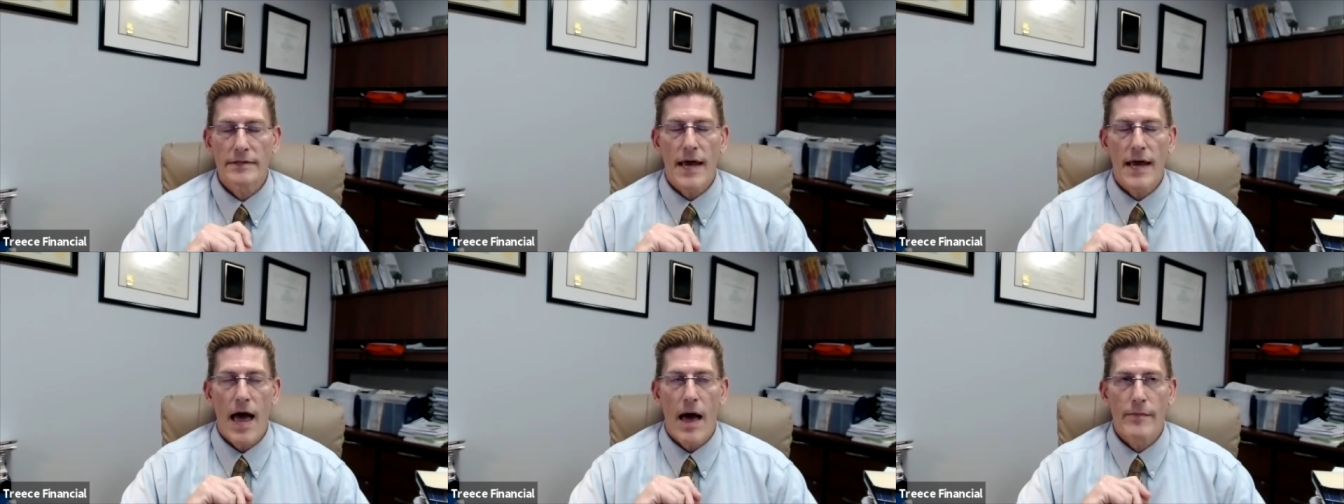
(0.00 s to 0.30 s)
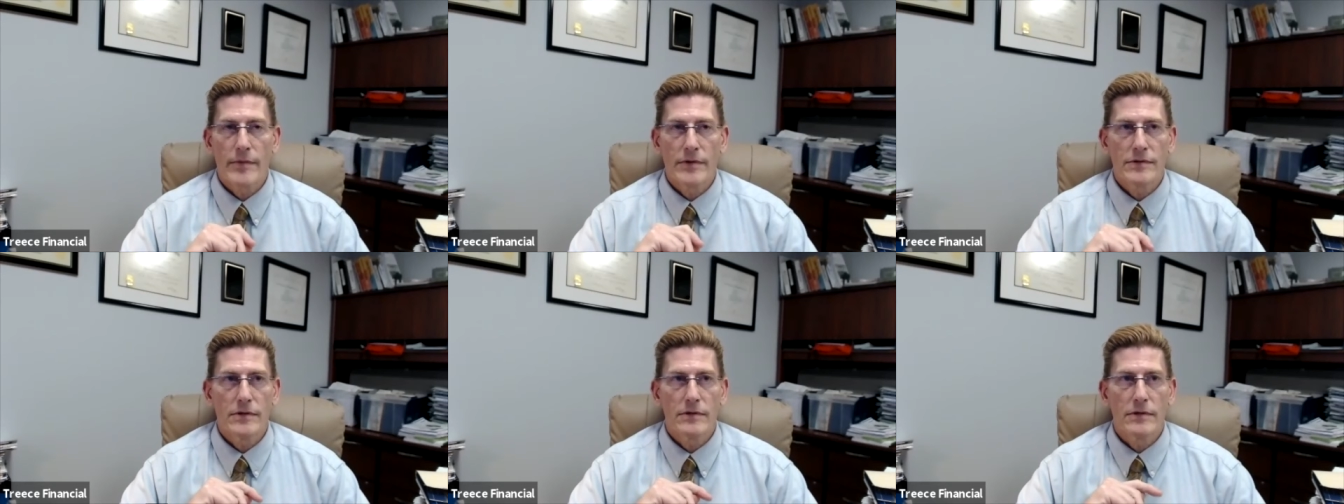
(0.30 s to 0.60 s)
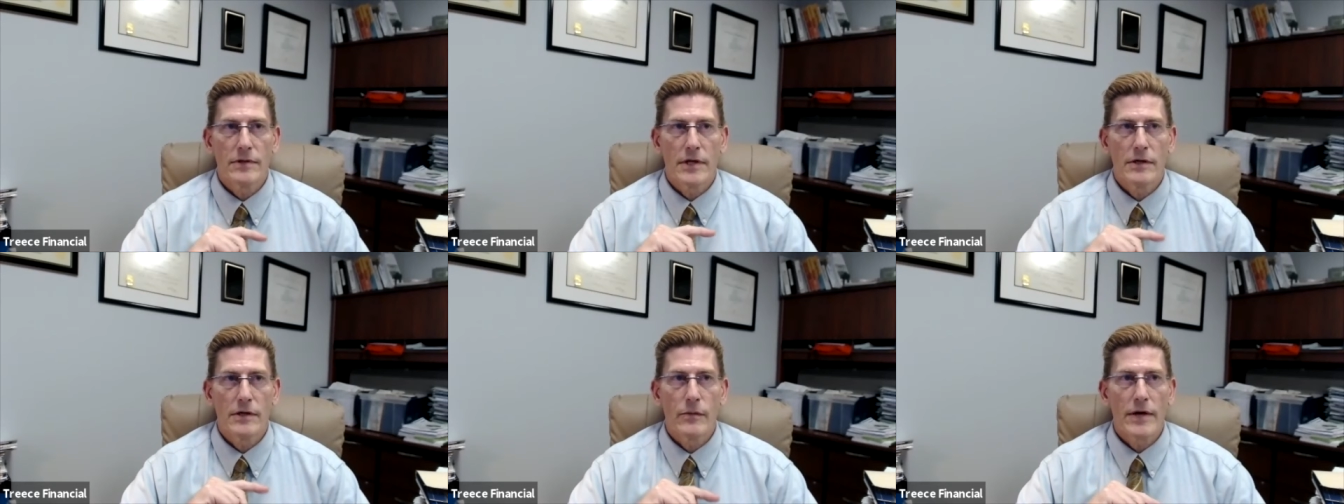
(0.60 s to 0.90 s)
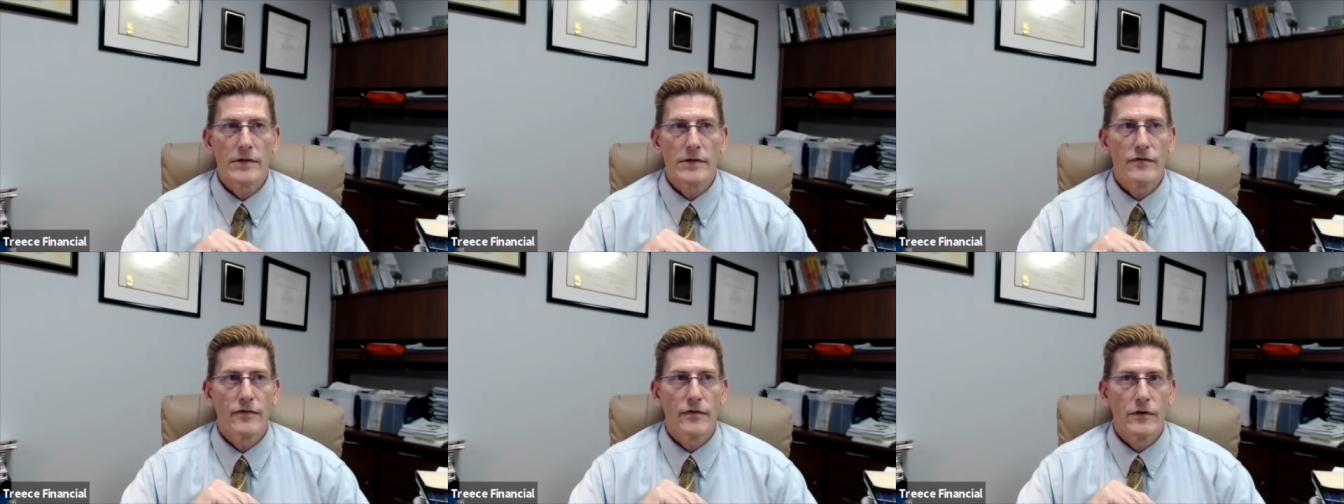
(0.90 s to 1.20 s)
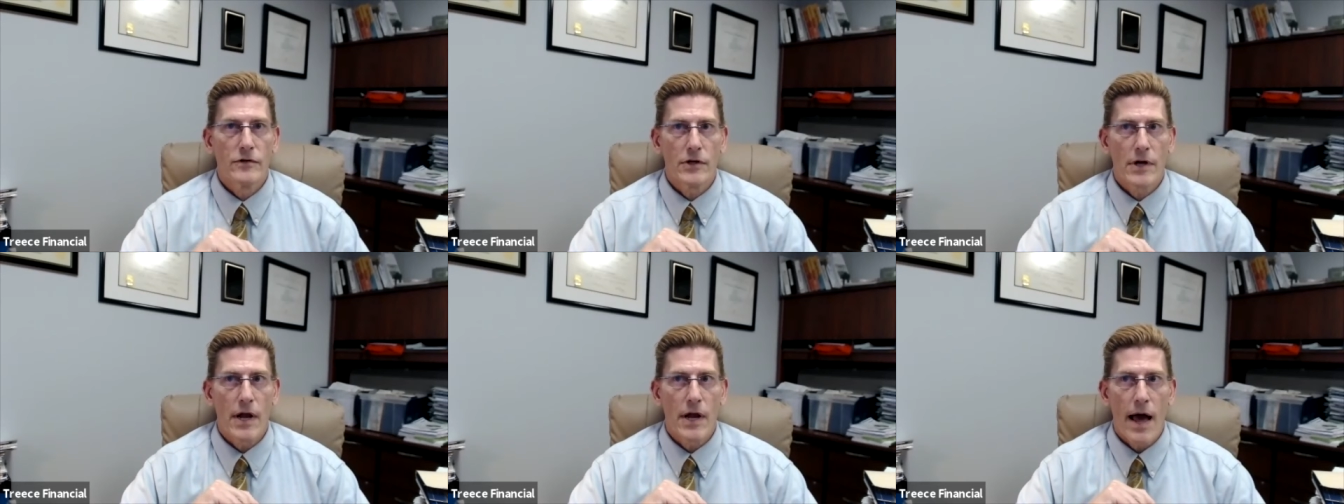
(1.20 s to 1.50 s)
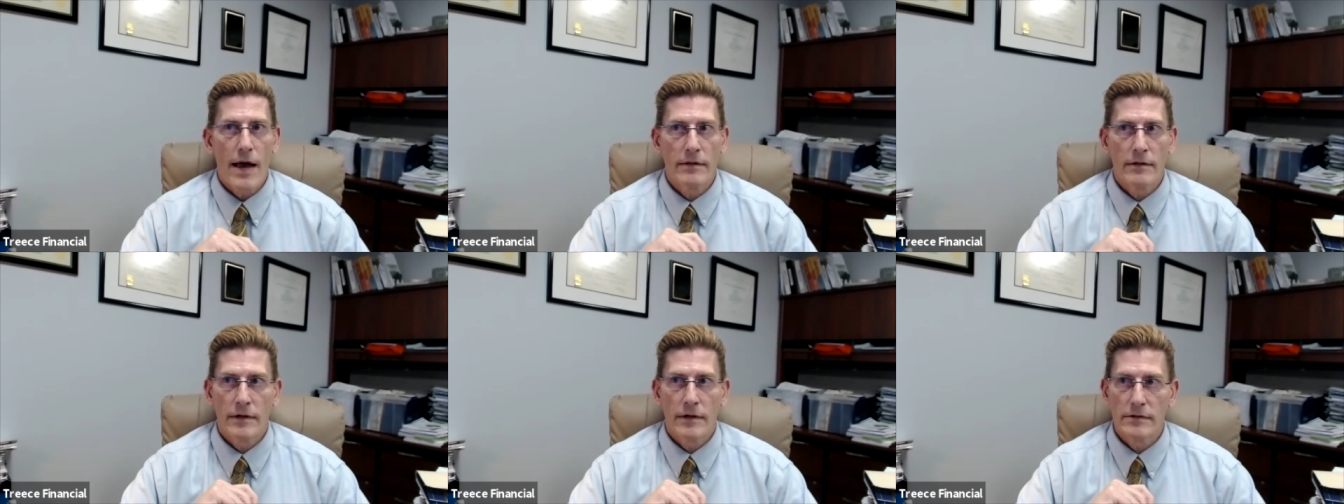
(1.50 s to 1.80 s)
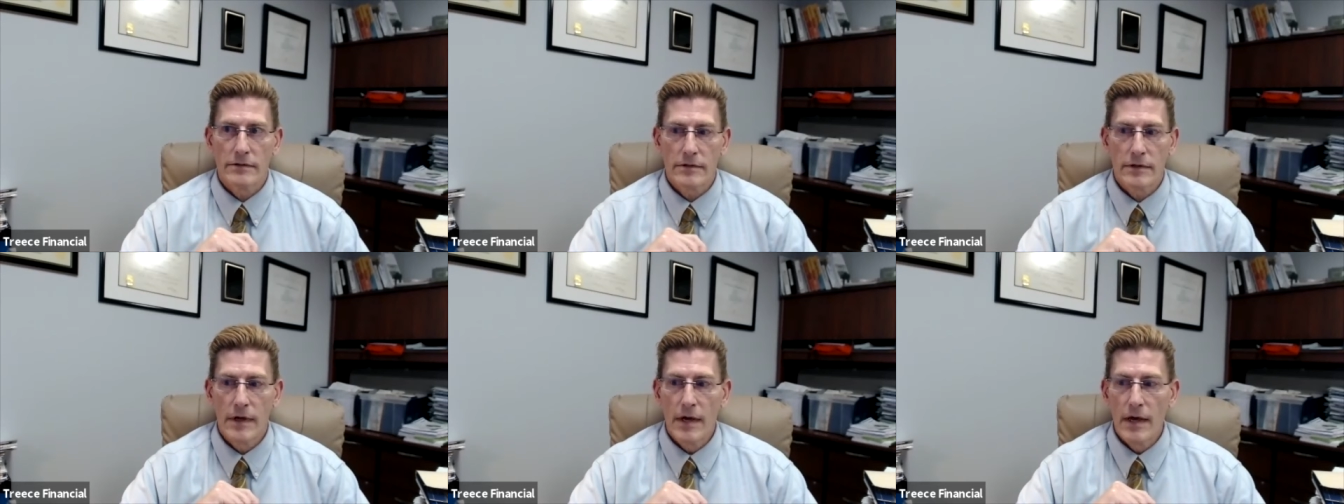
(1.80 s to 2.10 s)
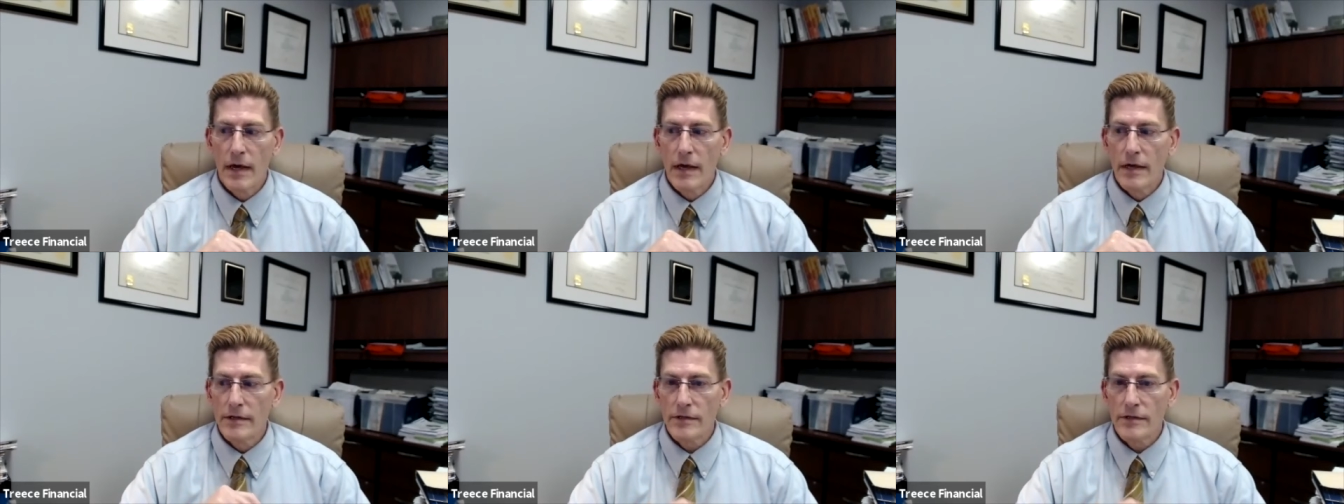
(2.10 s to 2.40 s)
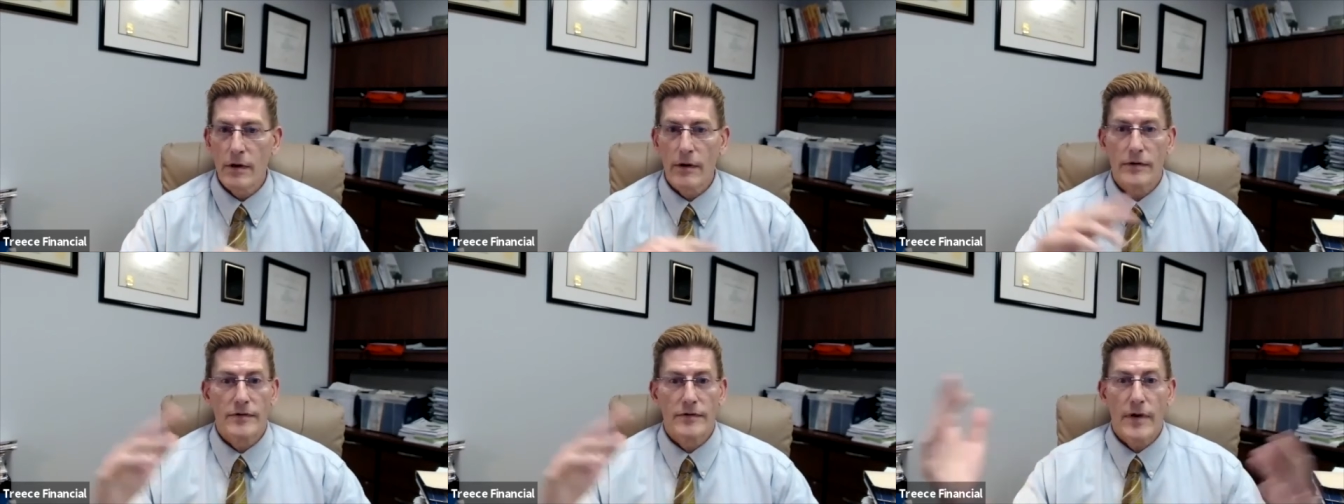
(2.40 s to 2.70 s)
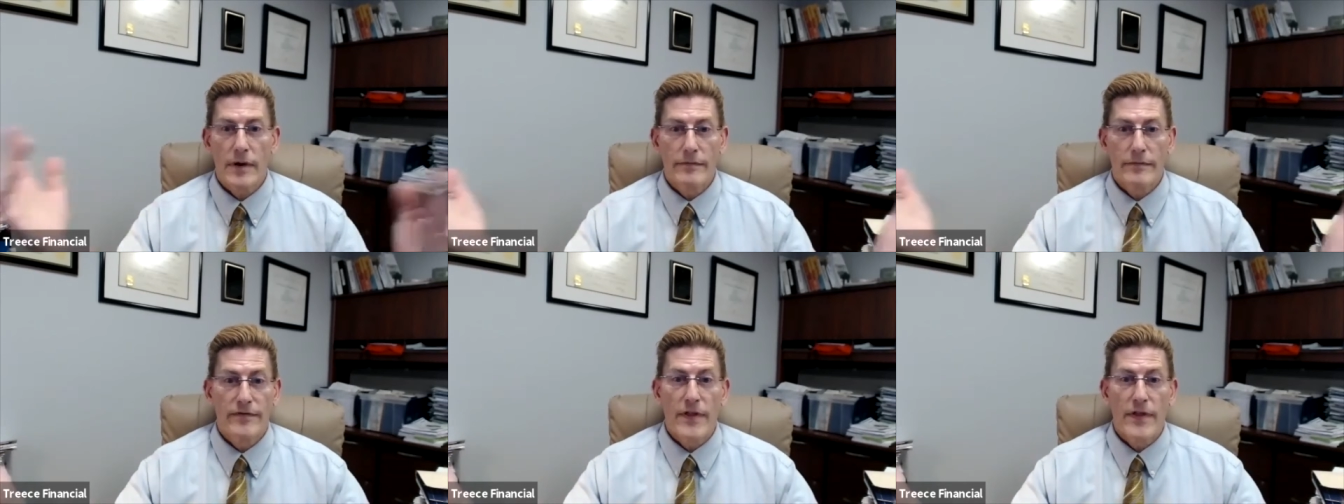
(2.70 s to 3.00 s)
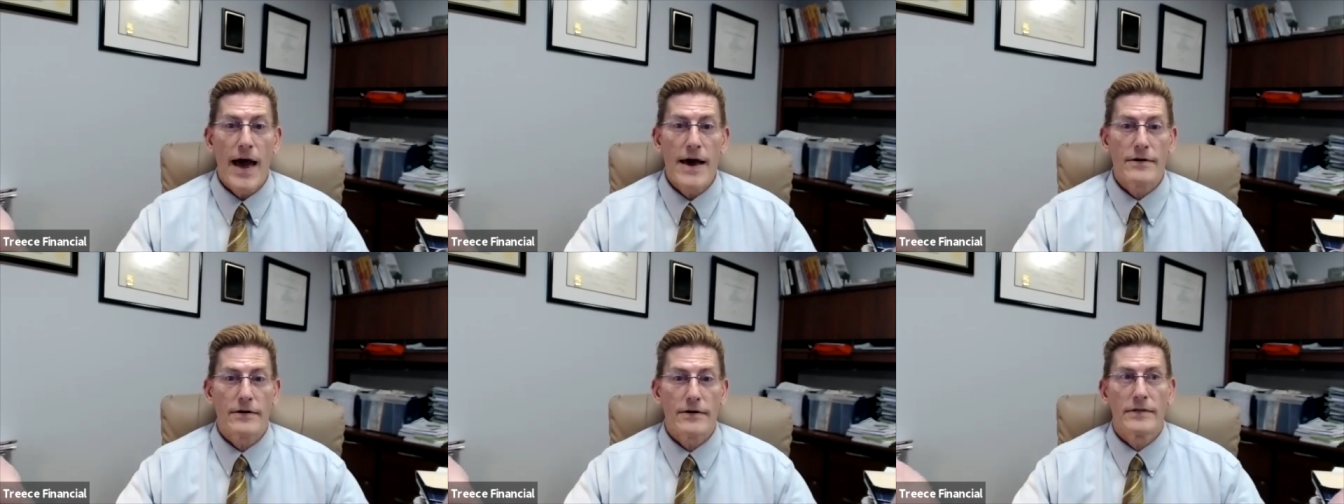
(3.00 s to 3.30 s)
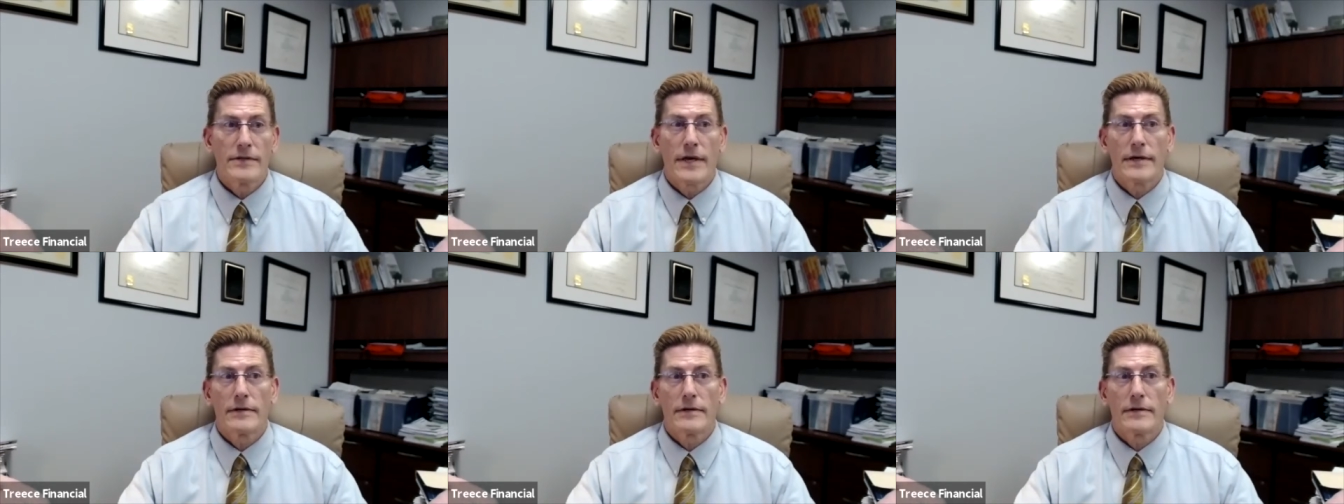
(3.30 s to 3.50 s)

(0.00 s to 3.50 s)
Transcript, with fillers: Thomas, the US Virgin Islands. So it's flatters like,